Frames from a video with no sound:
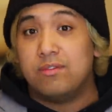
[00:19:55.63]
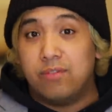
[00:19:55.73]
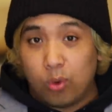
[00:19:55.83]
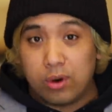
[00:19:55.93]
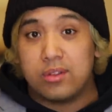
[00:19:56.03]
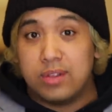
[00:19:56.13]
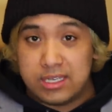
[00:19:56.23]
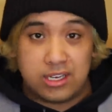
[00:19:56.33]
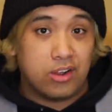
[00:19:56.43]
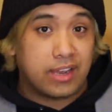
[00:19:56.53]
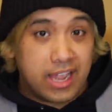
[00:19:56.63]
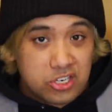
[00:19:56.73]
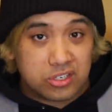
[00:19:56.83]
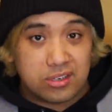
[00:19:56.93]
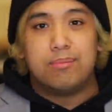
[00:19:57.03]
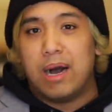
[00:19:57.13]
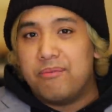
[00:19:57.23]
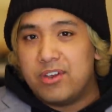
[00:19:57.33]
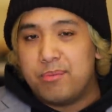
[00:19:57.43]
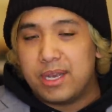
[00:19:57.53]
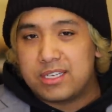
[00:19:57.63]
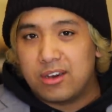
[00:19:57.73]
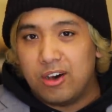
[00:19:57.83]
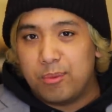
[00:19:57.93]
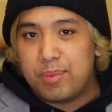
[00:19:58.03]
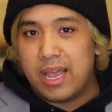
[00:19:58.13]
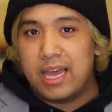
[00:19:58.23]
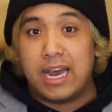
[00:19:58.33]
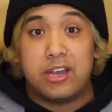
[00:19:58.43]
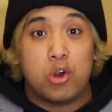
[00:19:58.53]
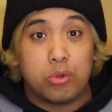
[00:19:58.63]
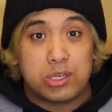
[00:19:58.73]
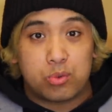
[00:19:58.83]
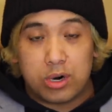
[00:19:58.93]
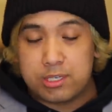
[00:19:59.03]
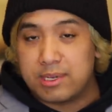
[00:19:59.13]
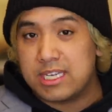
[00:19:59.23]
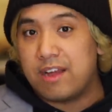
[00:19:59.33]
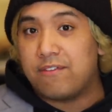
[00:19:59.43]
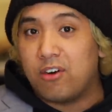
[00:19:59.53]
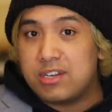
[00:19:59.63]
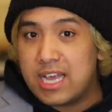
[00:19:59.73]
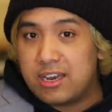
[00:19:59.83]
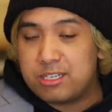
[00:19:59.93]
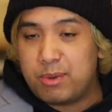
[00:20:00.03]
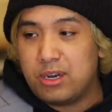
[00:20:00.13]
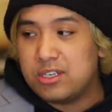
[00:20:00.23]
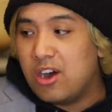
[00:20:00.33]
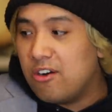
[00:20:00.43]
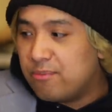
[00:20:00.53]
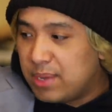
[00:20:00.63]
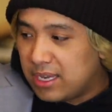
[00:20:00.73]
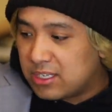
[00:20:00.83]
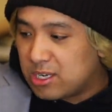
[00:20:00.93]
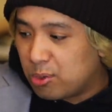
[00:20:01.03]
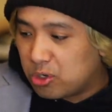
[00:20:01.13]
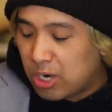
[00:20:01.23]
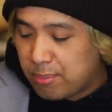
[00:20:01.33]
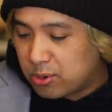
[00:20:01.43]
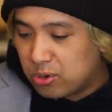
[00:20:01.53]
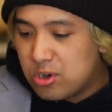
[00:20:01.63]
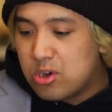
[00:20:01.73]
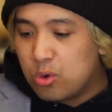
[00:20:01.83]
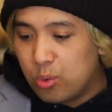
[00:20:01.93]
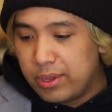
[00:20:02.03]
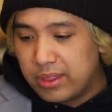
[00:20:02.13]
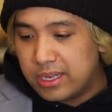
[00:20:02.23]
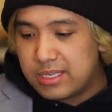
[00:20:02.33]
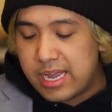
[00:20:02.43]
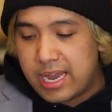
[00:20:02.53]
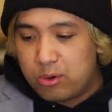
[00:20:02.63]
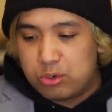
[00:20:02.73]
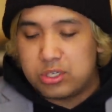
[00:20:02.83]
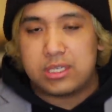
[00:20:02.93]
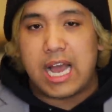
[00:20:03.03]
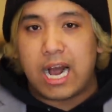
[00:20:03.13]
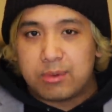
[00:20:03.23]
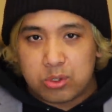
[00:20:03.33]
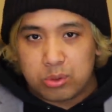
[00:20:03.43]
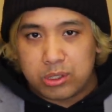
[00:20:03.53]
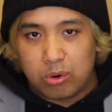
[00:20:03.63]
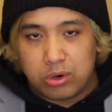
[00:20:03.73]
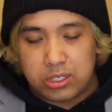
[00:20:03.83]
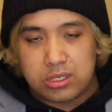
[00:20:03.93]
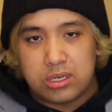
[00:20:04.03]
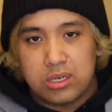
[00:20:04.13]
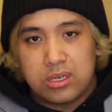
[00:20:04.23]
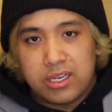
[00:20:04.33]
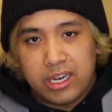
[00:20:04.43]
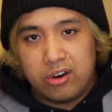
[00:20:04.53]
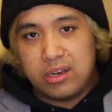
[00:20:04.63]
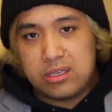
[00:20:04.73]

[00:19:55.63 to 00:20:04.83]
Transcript: for this occasion. But I'm finna mix it up, and I know this works because I've first-hand experience of being somewhere tropical with this, and it was just absolutely gorgeous. Here it